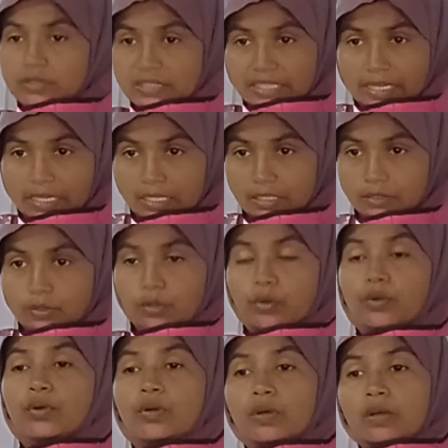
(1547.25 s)
child
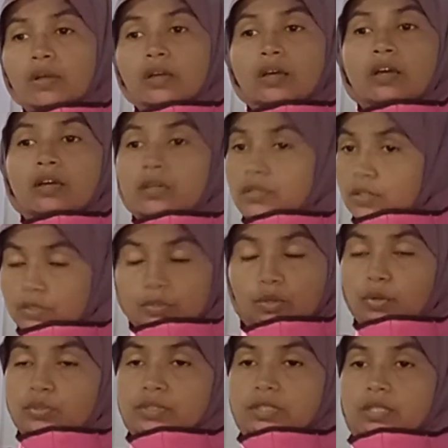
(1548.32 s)
or
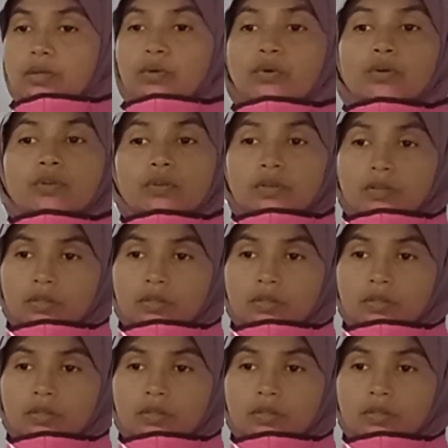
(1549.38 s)
daughter or